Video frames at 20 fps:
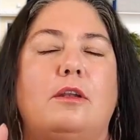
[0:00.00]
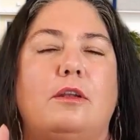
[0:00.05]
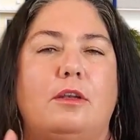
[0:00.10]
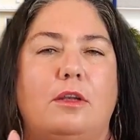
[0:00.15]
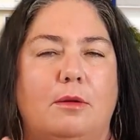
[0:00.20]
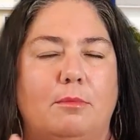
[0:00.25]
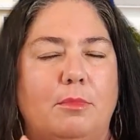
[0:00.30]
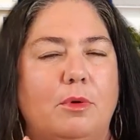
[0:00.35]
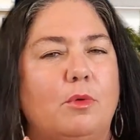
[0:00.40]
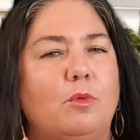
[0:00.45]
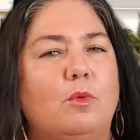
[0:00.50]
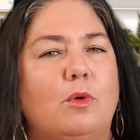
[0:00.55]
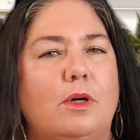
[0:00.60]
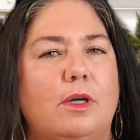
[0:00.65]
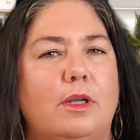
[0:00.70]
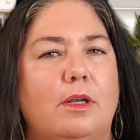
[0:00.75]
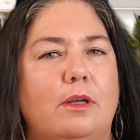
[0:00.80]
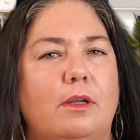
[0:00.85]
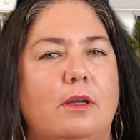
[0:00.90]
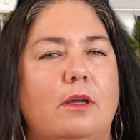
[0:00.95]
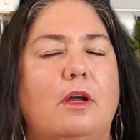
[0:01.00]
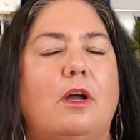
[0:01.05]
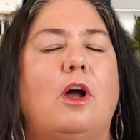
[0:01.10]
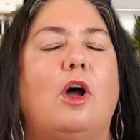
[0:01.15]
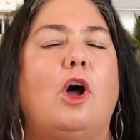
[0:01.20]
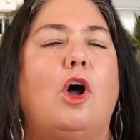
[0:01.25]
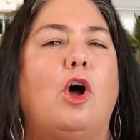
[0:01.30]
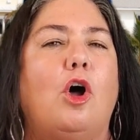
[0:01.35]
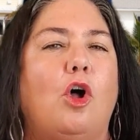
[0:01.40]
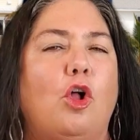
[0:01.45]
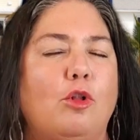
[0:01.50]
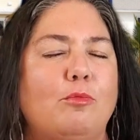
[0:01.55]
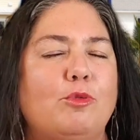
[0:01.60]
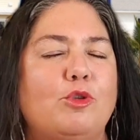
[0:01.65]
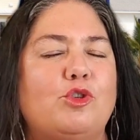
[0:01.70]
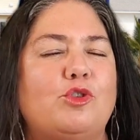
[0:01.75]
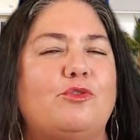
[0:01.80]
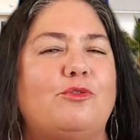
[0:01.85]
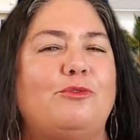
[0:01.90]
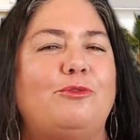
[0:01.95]
Number one,
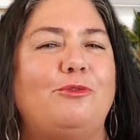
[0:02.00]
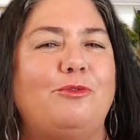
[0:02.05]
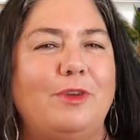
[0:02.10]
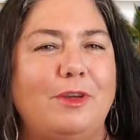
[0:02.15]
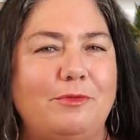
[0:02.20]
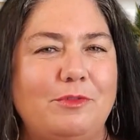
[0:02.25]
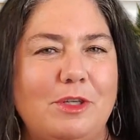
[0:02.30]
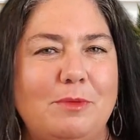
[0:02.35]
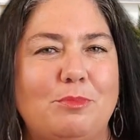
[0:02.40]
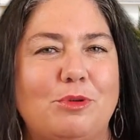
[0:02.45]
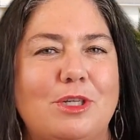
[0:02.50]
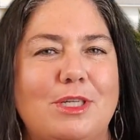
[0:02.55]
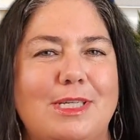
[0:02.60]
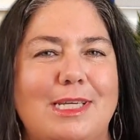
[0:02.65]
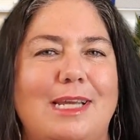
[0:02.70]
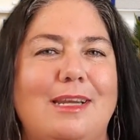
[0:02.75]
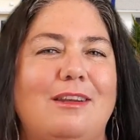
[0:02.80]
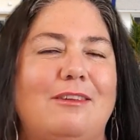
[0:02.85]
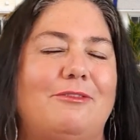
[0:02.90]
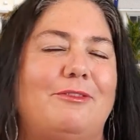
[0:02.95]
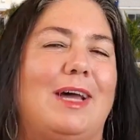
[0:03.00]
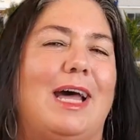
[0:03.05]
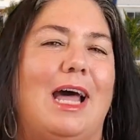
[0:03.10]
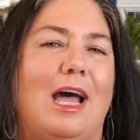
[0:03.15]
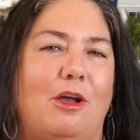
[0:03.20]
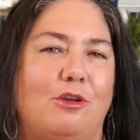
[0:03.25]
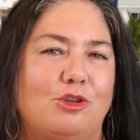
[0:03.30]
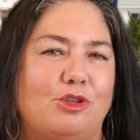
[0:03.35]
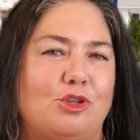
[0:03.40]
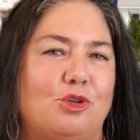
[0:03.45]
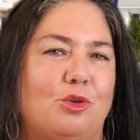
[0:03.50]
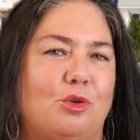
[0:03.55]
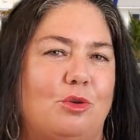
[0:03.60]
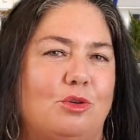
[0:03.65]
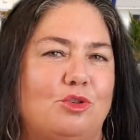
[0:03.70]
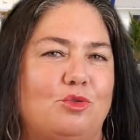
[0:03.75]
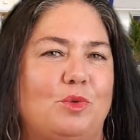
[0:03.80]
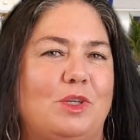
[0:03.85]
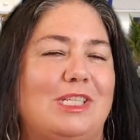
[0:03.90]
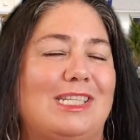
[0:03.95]
almost 50% of
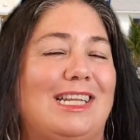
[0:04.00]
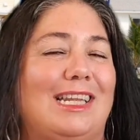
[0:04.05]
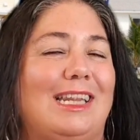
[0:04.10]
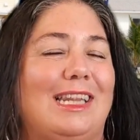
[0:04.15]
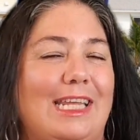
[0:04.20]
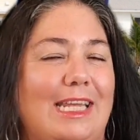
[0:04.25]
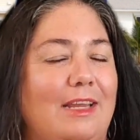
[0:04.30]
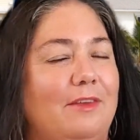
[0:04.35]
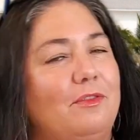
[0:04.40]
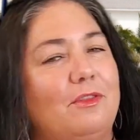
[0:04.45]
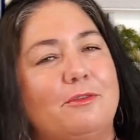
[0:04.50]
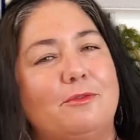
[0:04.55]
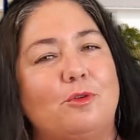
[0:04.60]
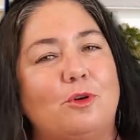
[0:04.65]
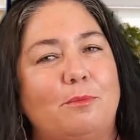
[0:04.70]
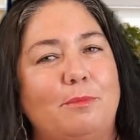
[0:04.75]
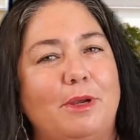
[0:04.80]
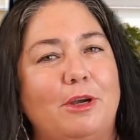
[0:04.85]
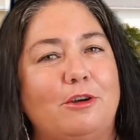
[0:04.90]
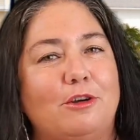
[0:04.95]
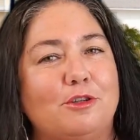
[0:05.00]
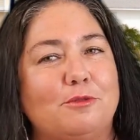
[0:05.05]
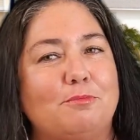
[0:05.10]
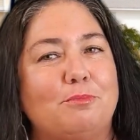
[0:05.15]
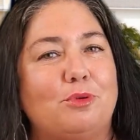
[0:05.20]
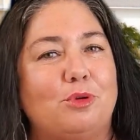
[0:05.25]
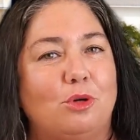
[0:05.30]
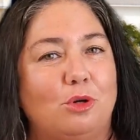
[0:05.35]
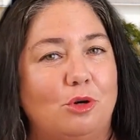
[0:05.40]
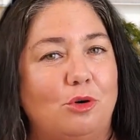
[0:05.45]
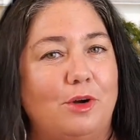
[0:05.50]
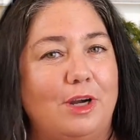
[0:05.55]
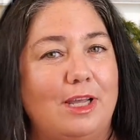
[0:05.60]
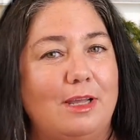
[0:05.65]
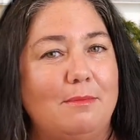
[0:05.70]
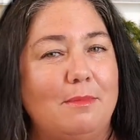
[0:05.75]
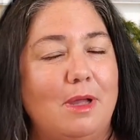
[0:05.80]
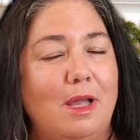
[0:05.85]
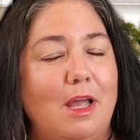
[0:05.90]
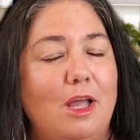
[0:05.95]
households which leave the forbearance
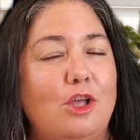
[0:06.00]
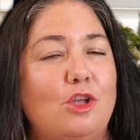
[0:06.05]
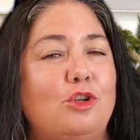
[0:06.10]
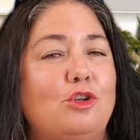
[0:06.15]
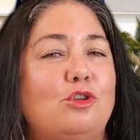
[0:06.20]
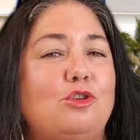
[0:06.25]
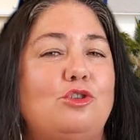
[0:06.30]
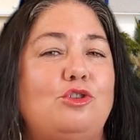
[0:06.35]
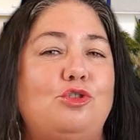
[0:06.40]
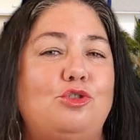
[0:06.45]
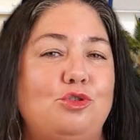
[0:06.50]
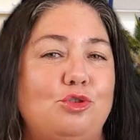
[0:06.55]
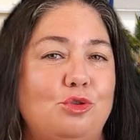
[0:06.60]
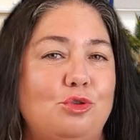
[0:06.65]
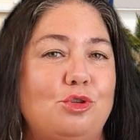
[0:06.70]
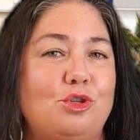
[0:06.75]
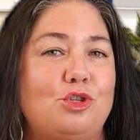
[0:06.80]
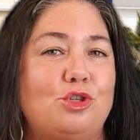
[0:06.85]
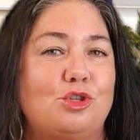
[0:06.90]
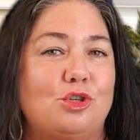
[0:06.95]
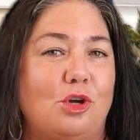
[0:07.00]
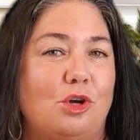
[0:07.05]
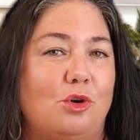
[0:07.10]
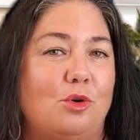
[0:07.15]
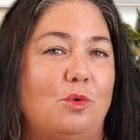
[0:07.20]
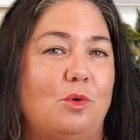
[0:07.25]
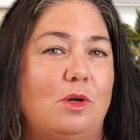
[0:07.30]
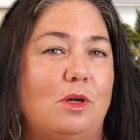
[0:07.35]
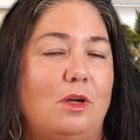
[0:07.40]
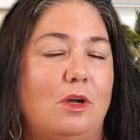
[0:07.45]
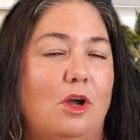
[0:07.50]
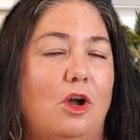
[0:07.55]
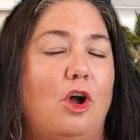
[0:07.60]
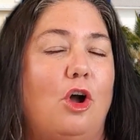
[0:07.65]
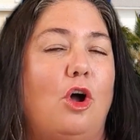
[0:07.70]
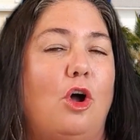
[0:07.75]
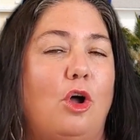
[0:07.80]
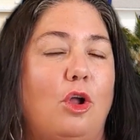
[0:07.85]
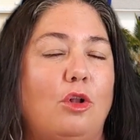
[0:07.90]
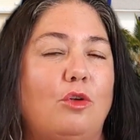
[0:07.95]
program do so
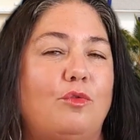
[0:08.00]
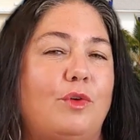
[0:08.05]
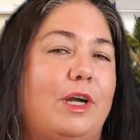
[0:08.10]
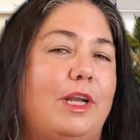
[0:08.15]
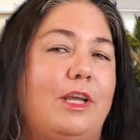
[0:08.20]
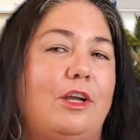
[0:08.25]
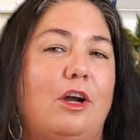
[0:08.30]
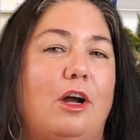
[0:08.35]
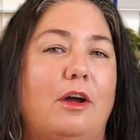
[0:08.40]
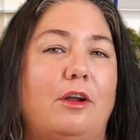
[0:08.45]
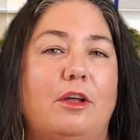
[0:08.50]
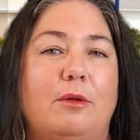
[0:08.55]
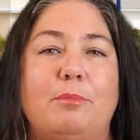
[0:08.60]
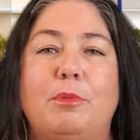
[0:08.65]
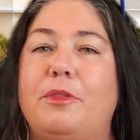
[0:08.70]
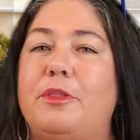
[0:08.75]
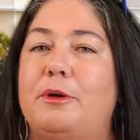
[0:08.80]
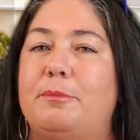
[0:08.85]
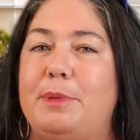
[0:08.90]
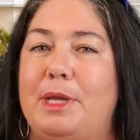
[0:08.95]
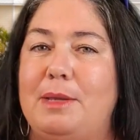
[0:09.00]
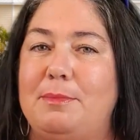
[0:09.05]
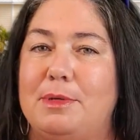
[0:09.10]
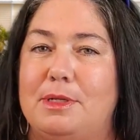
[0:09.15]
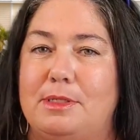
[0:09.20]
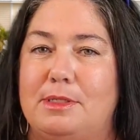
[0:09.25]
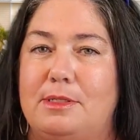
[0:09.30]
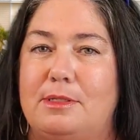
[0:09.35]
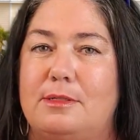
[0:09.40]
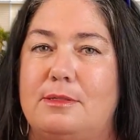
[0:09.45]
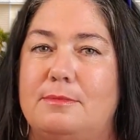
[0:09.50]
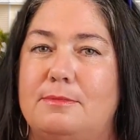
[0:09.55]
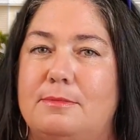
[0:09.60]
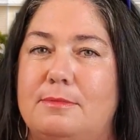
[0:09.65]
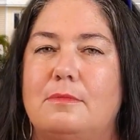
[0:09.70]
already caught up on their payments.